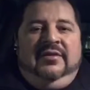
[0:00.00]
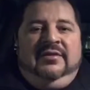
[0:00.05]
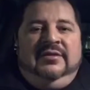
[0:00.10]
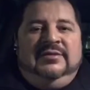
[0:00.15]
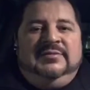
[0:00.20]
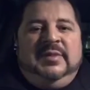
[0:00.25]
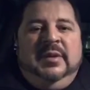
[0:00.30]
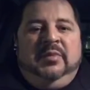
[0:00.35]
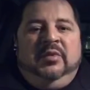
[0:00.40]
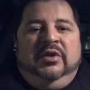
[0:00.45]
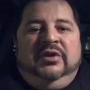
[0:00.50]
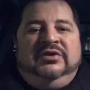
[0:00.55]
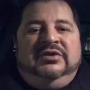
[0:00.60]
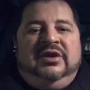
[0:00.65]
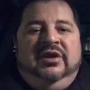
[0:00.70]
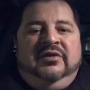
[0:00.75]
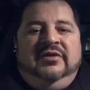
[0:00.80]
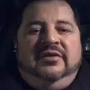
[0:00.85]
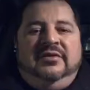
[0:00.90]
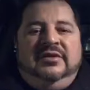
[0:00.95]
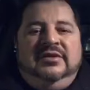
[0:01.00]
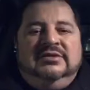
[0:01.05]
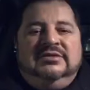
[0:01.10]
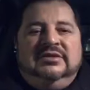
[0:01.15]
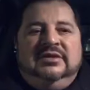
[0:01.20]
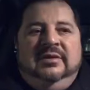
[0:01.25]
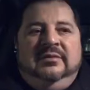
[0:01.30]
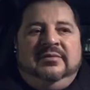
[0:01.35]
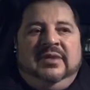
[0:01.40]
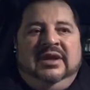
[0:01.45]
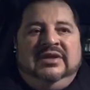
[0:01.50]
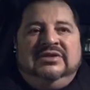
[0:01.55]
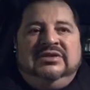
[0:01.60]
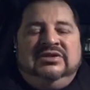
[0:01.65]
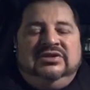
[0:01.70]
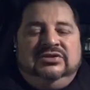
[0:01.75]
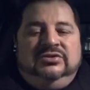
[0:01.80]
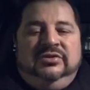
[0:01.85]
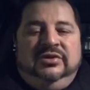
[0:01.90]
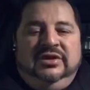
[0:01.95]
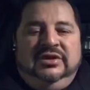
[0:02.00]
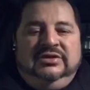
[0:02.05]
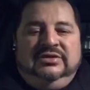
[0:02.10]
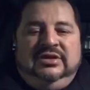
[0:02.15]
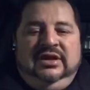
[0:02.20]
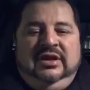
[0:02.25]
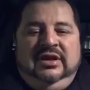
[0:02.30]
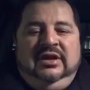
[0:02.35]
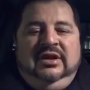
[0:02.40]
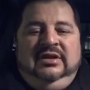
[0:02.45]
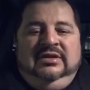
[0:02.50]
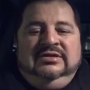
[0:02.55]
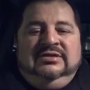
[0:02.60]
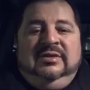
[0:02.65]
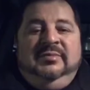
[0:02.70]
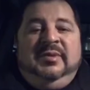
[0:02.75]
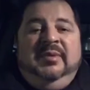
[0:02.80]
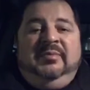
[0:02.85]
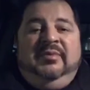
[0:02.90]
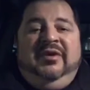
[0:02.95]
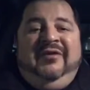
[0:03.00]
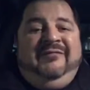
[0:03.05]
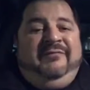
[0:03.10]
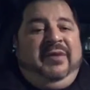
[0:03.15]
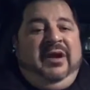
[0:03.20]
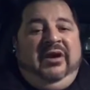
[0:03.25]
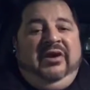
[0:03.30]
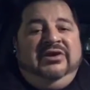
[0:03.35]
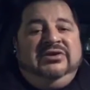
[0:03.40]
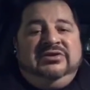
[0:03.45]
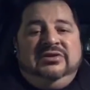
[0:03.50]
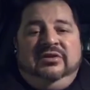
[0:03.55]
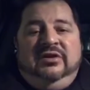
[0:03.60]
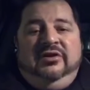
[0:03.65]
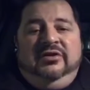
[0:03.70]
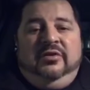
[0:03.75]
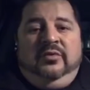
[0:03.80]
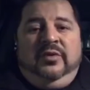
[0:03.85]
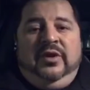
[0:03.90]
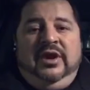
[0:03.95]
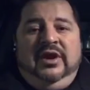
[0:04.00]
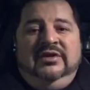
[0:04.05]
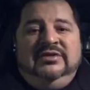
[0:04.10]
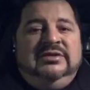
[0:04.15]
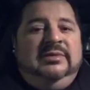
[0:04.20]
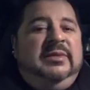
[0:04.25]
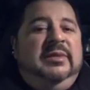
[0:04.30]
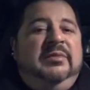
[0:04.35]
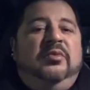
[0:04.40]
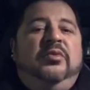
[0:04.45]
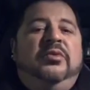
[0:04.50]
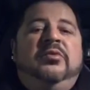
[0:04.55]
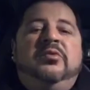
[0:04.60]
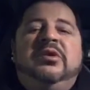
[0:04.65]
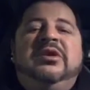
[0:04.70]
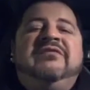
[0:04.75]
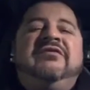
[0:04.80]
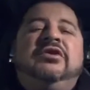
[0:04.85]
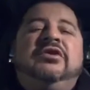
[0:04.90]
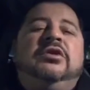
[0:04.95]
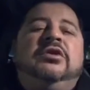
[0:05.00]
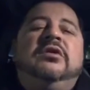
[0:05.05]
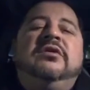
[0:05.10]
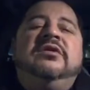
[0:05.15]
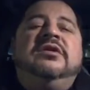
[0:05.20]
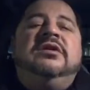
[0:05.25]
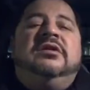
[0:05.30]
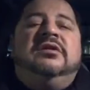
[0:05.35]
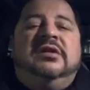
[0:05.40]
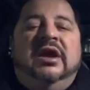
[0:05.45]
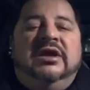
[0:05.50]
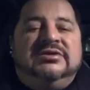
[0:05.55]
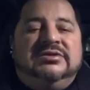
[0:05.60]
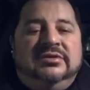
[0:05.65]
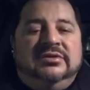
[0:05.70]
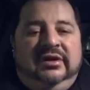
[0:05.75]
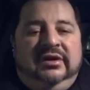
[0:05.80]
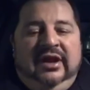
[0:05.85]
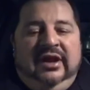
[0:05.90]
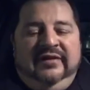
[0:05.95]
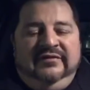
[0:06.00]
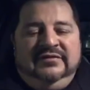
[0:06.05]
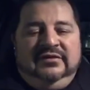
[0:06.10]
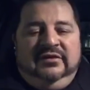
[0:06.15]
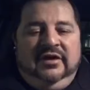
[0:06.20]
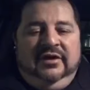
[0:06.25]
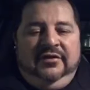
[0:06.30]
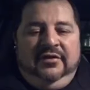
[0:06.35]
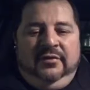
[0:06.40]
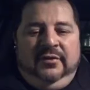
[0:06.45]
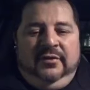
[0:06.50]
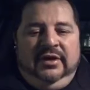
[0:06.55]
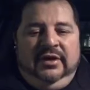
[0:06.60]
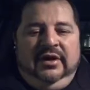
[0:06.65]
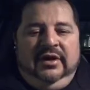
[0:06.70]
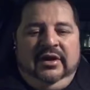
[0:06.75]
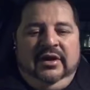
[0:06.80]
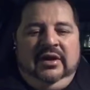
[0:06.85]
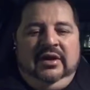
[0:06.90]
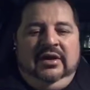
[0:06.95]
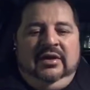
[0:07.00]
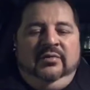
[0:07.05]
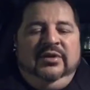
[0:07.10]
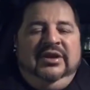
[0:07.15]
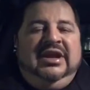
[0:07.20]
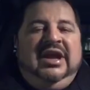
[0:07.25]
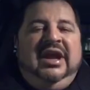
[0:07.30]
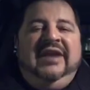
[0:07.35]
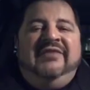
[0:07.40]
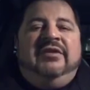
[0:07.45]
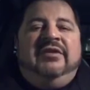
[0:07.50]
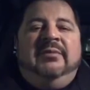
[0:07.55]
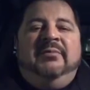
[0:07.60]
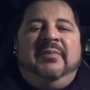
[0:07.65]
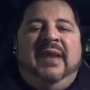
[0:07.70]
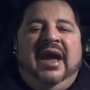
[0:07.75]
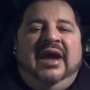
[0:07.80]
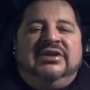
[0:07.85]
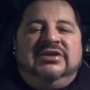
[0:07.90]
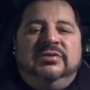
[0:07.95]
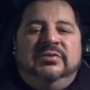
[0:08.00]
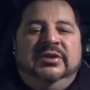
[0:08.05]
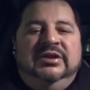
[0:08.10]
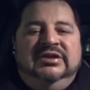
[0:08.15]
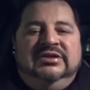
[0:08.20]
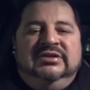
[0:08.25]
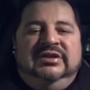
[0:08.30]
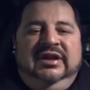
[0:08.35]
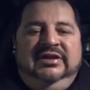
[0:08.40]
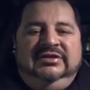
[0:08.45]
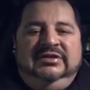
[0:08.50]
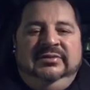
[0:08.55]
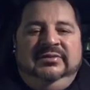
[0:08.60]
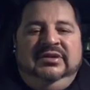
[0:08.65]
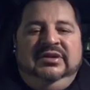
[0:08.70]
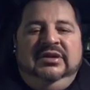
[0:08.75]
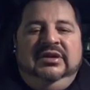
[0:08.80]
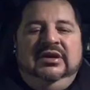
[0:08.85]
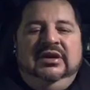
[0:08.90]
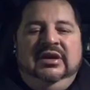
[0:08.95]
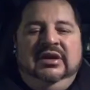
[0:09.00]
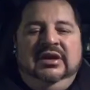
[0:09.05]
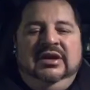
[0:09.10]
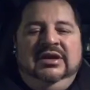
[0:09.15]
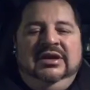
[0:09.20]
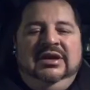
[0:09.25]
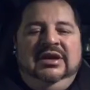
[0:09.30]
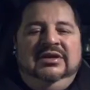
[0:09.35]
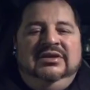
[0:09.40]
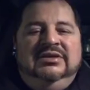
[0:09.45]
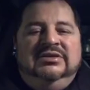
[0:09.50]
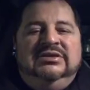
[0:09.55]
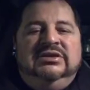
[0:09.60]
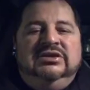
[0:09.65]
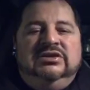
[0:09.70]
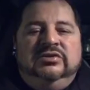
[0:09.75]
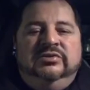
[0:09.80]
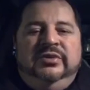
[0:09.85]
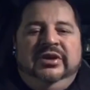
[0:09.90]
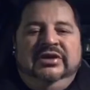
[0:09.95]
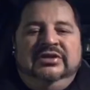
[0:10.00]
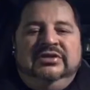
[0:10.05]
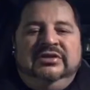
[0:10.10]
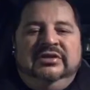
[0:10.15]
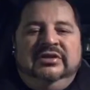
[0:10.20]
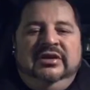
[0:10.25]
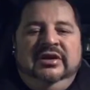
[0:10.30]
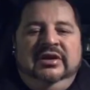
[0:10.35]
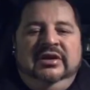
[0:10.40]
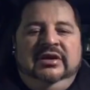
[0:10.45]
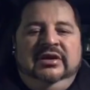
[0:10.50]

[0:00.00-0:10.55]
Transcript: These people are telling these amazing stories. Some people have perished along the way. Some people we won't even know that lost their lives along the way. We can't even imagine what it's like to be in this situation.